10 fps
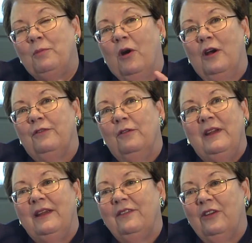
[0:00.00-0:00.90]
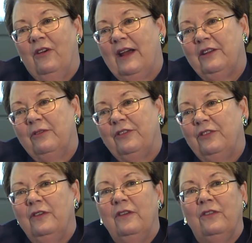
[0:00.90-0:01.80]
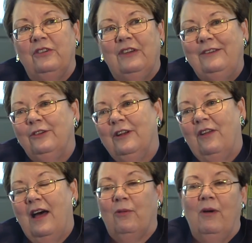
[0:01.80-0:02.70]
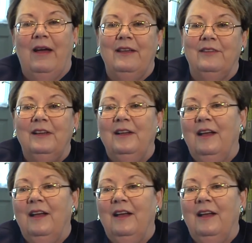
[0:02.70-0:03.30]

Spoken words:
part for me is interacting with students, which I do in a lot of ways.